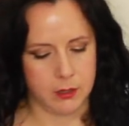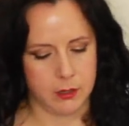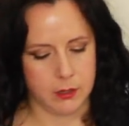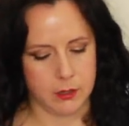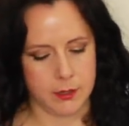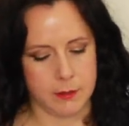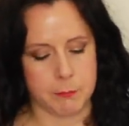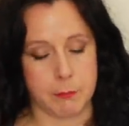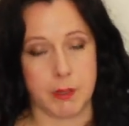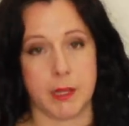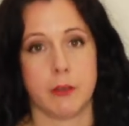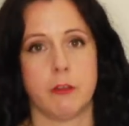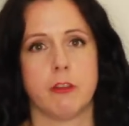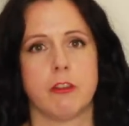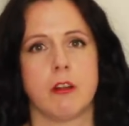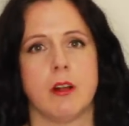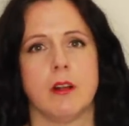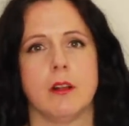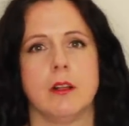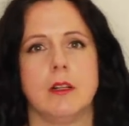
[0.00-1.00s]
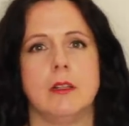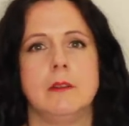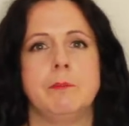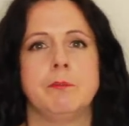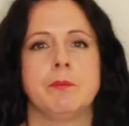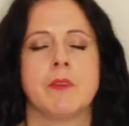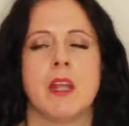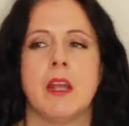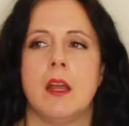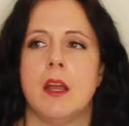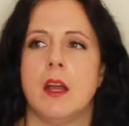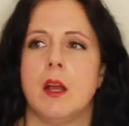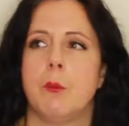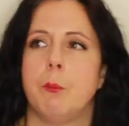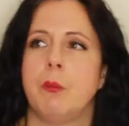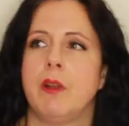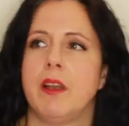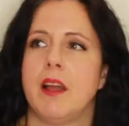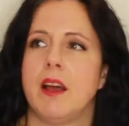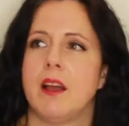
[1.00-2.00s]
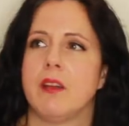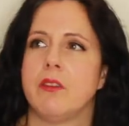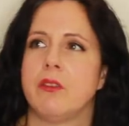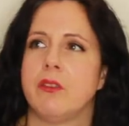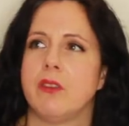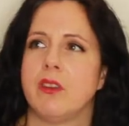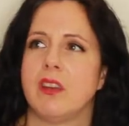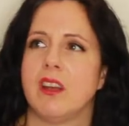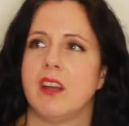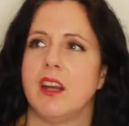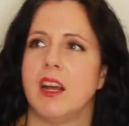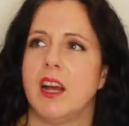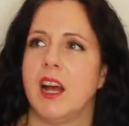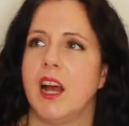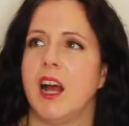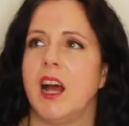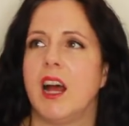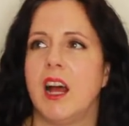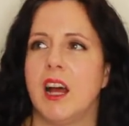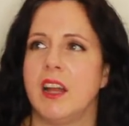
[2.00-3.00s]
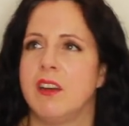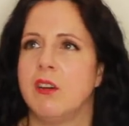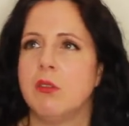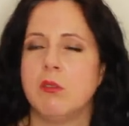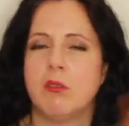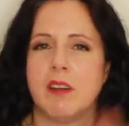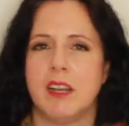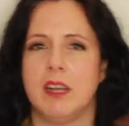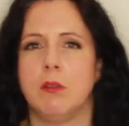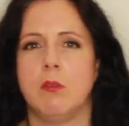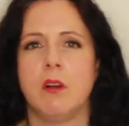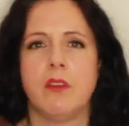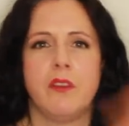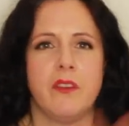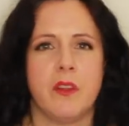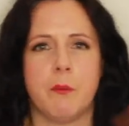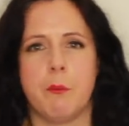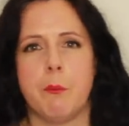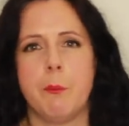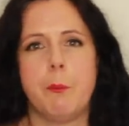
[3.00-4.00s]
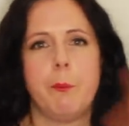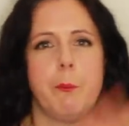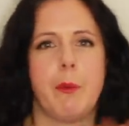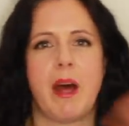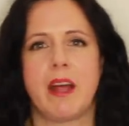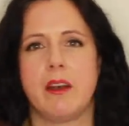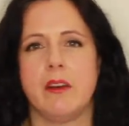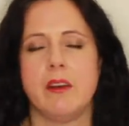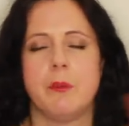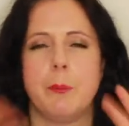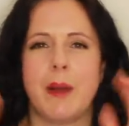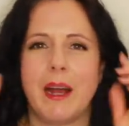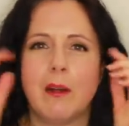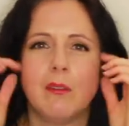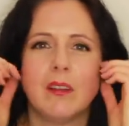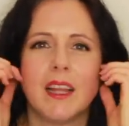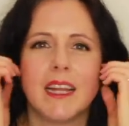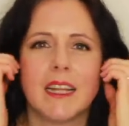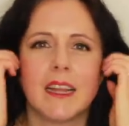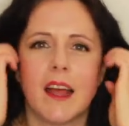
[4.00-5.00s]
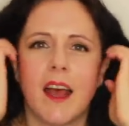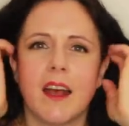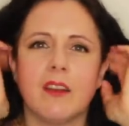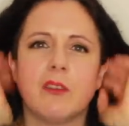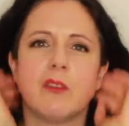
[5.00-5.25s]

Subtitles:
It might struggle. Plus, I don't really want them battered about like that.